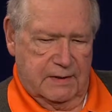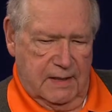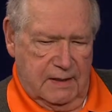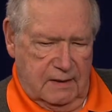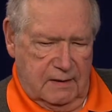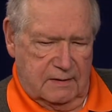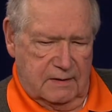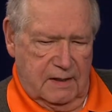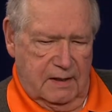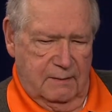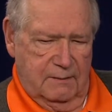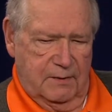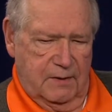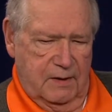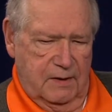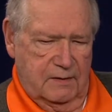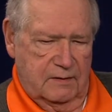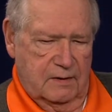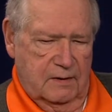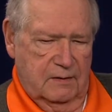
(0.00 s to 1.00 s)
said the same
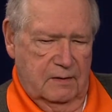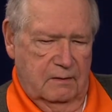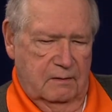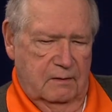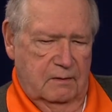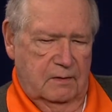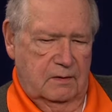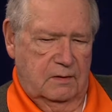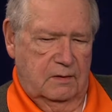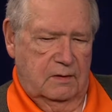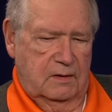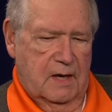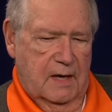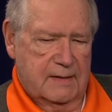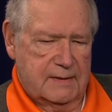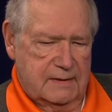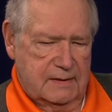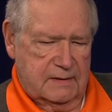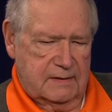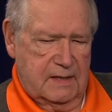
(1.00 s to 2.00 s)
things and
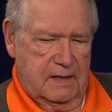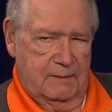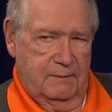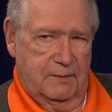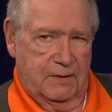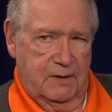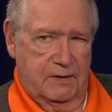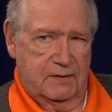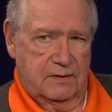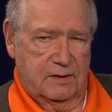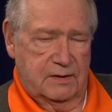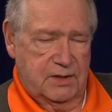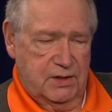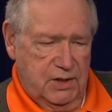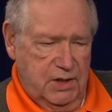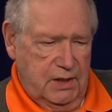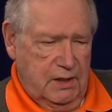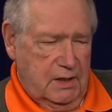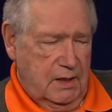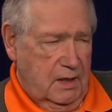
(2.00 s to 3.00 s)
does the same things that
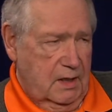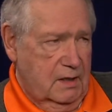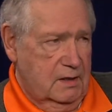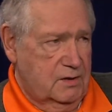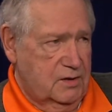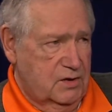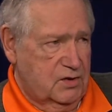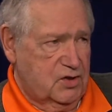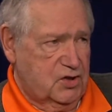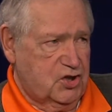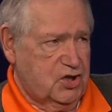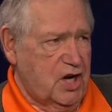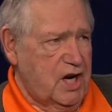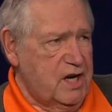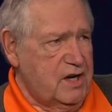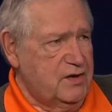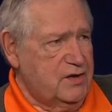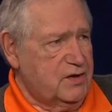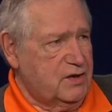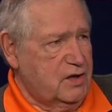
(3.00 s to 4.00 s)
she did, just
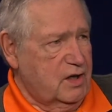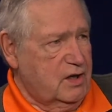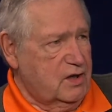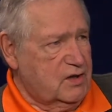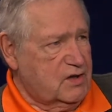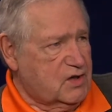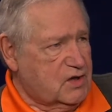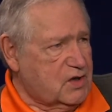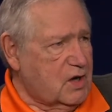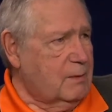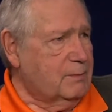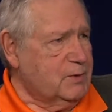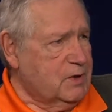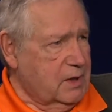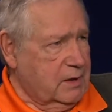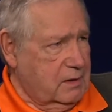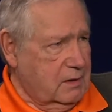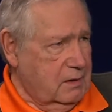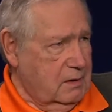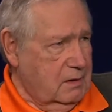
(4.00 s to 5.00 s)
changed the
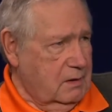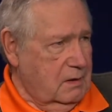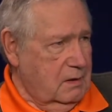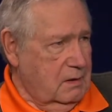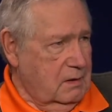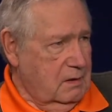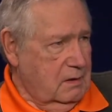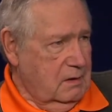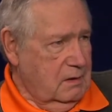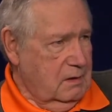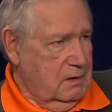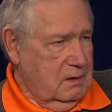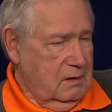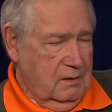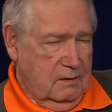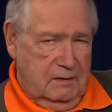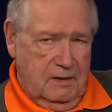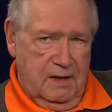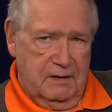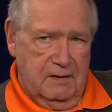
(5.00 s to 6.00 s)
subject,
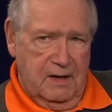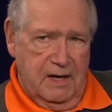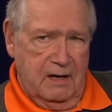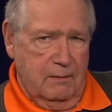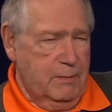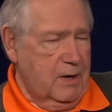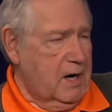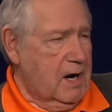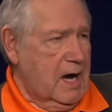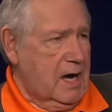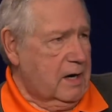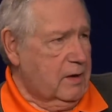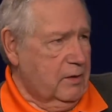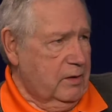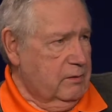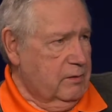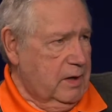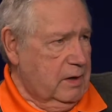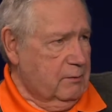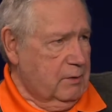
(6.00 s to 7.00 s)
they'd have been out of
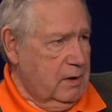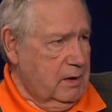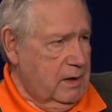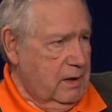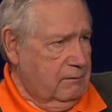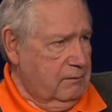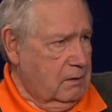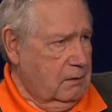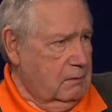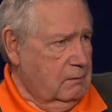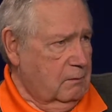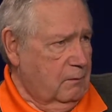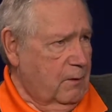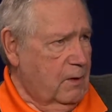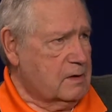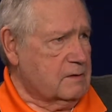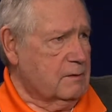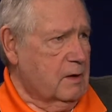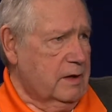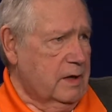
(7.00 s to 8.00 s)
there. They would have never.
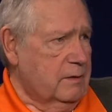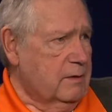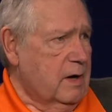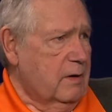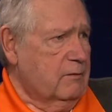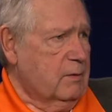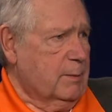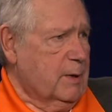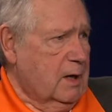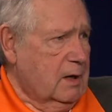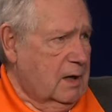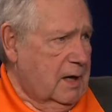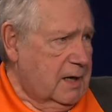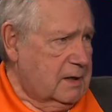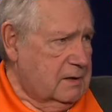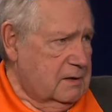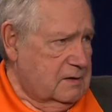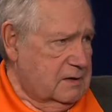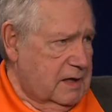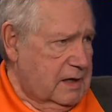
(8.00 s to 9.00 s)
First of all, they'd have never been
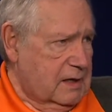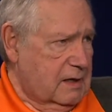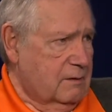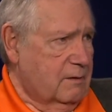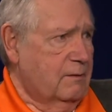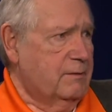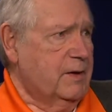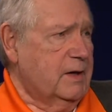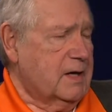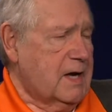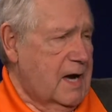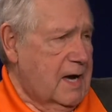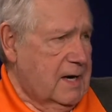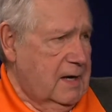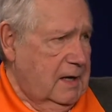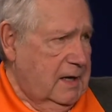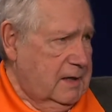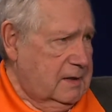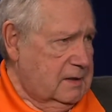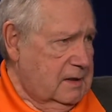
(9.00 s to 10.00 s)
elected. Second of all, if they
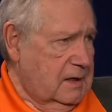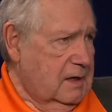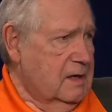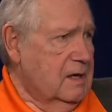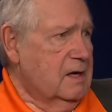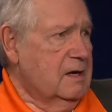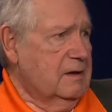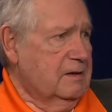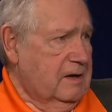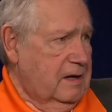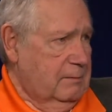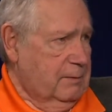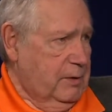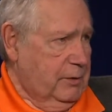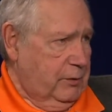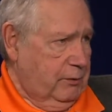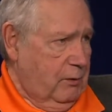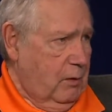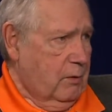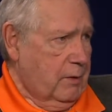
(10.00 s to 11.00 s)
got elected, they'd have
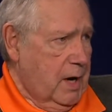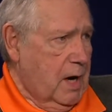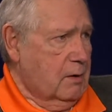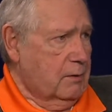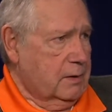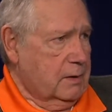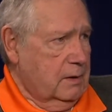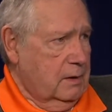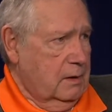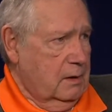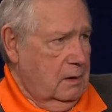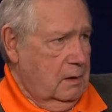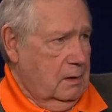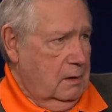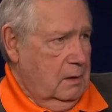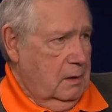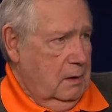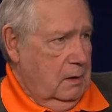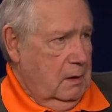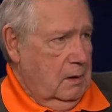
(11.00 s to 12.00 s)
been thrown out
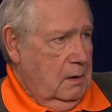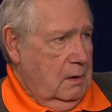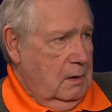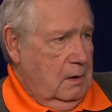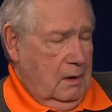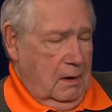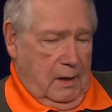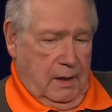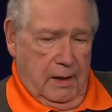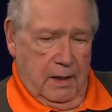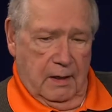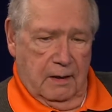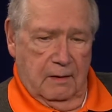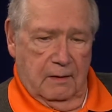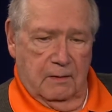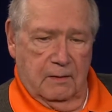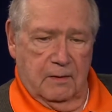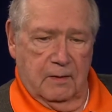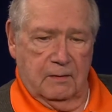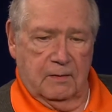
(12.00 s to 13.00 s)

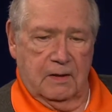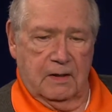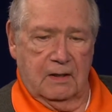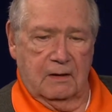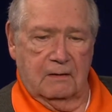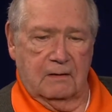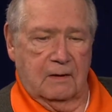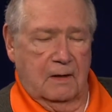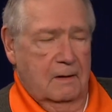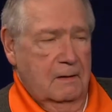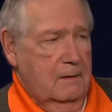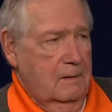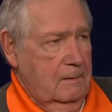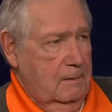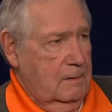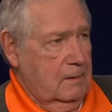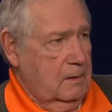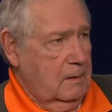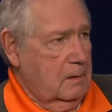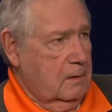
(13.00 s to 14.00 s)
and or the, locked
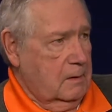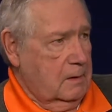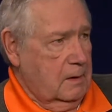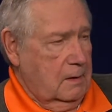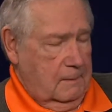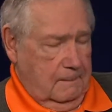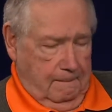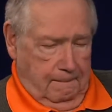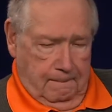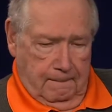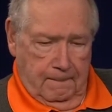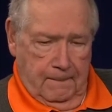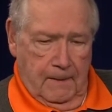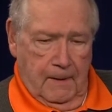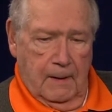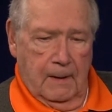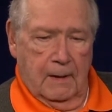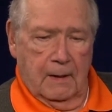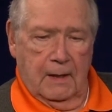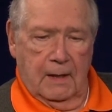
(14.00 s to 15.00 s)
up in a psycho
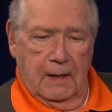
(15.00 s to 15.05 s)
ward.